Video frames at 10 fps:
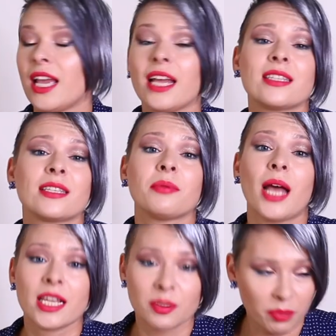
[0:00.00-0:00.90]
it
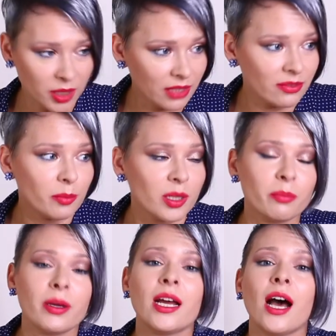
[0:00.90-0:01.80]
has believable
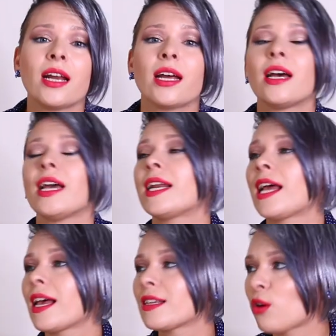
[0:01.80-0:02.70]
banana, it
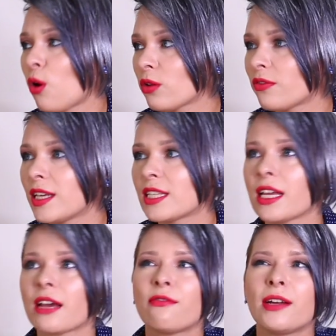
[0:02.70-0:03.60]
has all of these
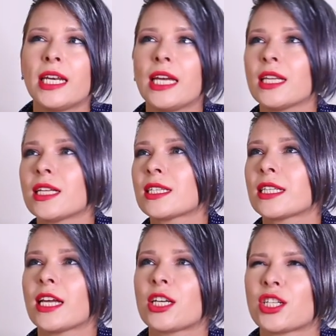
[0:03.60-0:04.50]
like vanilla
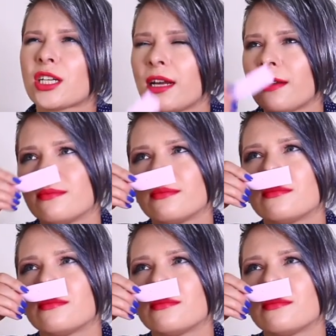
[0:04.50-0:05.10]
slash kind of